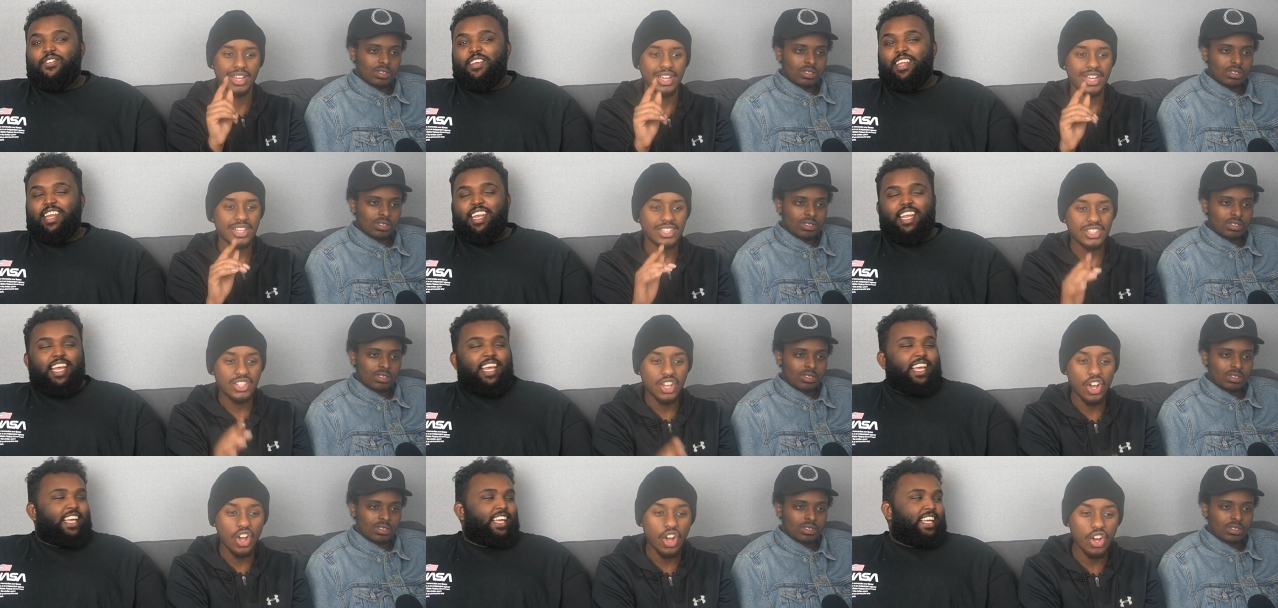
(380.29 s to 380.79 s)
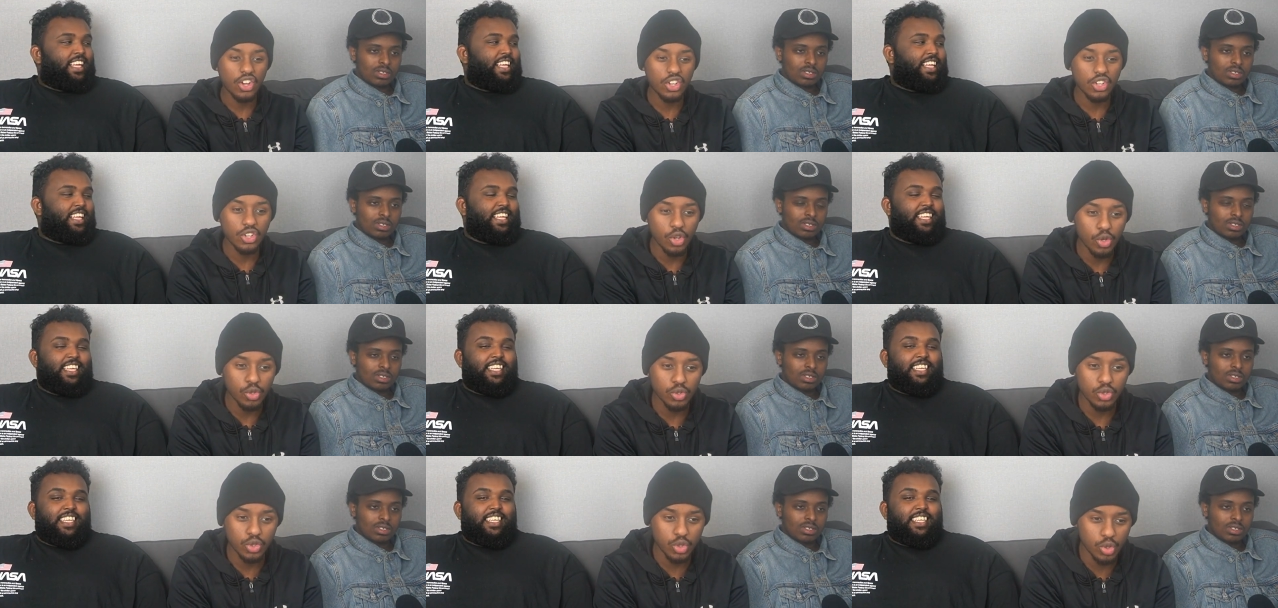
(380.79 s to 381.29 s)
Speaker 1: I feel like
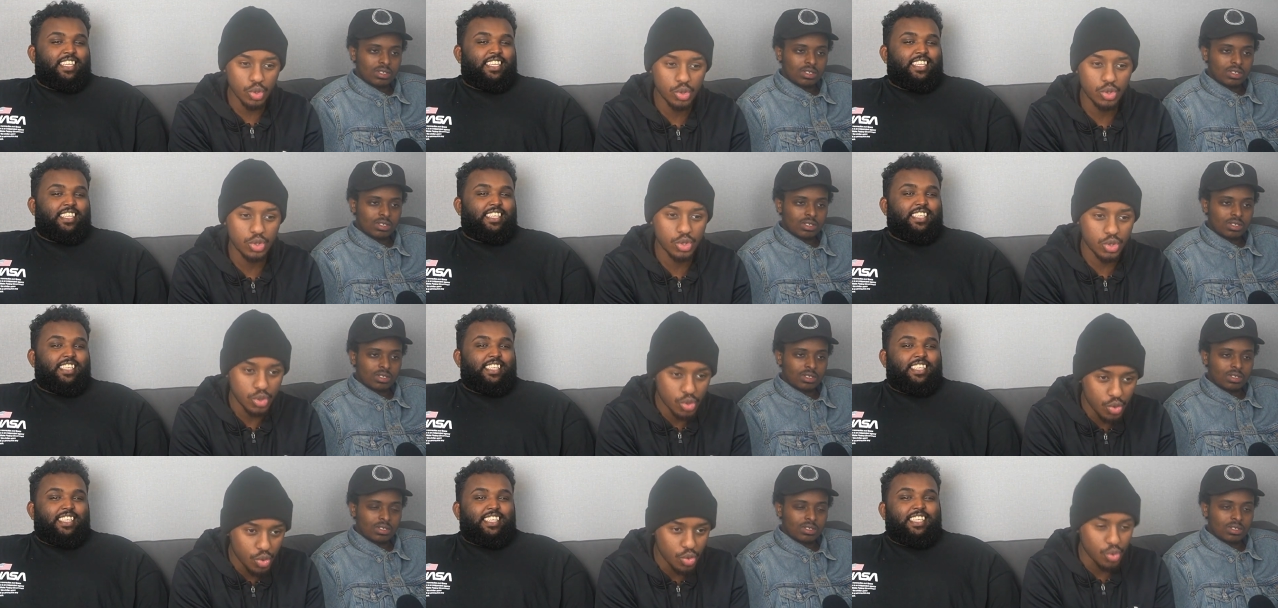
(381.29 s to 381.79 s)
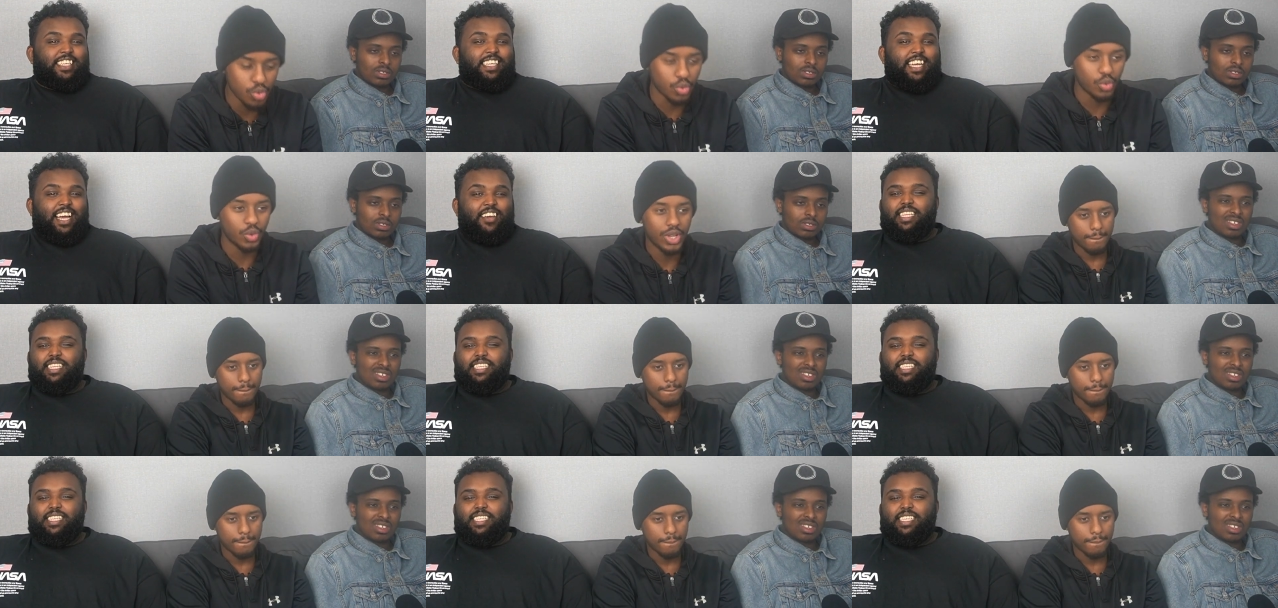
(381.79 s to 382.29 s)
talking no jutsu.